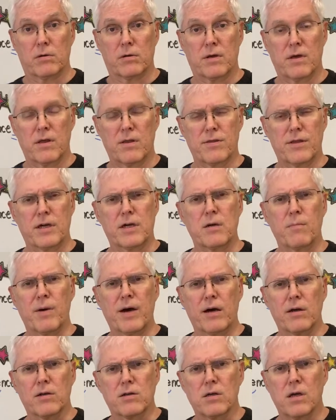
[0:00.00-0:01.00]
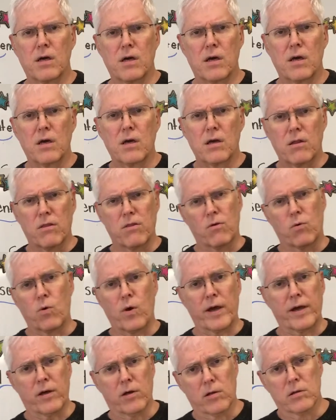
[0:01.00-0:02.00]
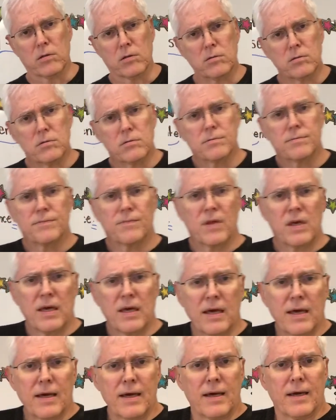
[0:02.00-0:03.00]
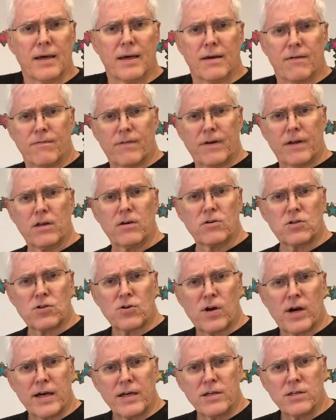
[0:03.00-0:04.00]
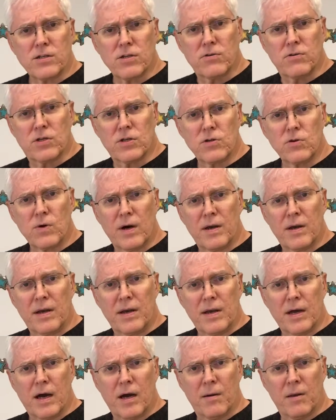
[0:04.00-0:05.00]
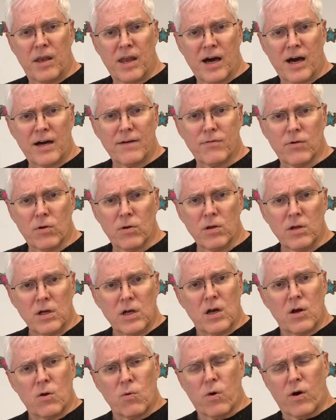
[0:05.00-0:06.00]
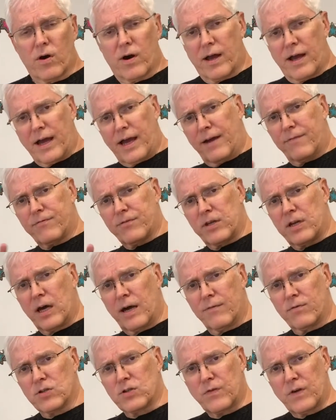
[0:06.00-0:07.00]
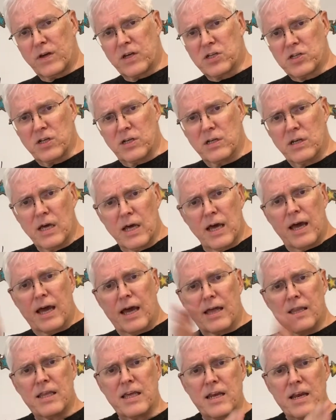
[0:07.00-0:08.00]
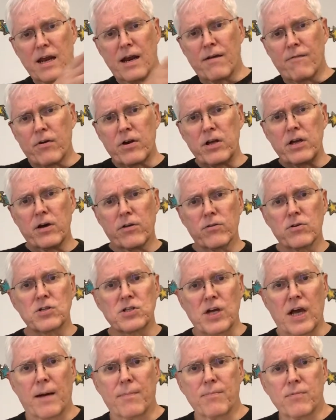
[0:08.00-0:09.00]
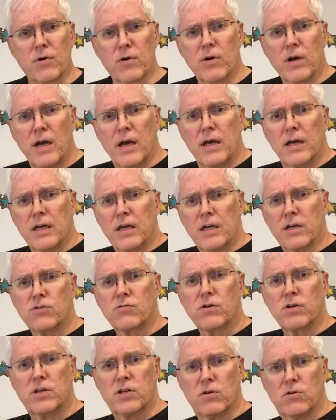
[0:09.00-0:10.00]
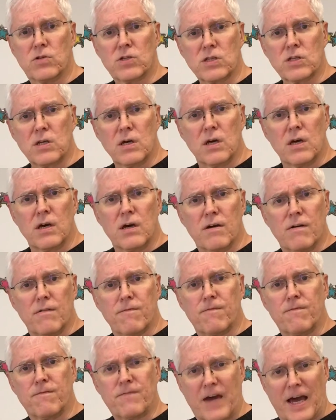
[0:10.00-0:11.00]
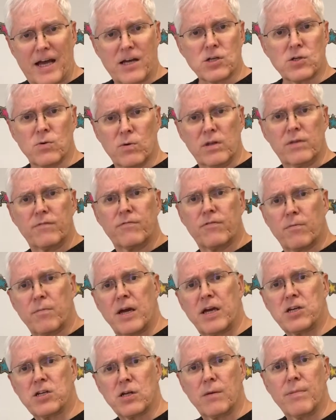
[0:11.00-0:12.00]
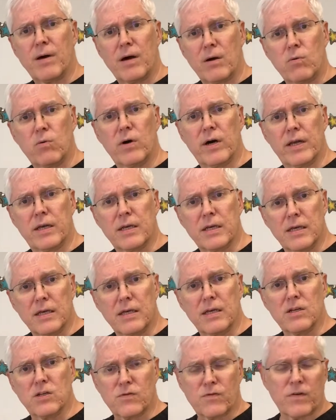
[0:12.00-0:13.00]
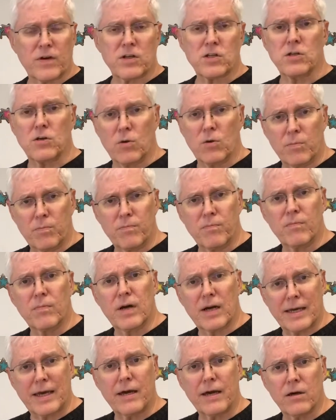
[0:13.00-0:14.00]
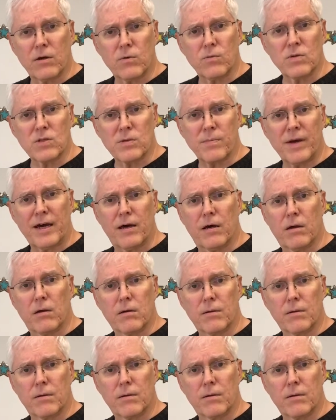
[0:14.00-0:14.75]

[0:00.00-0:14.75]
Think about The Whale. Fellow tried to do a novel where half the novel's fiction and then every other chapter introduced factual information about what his fictional account was about.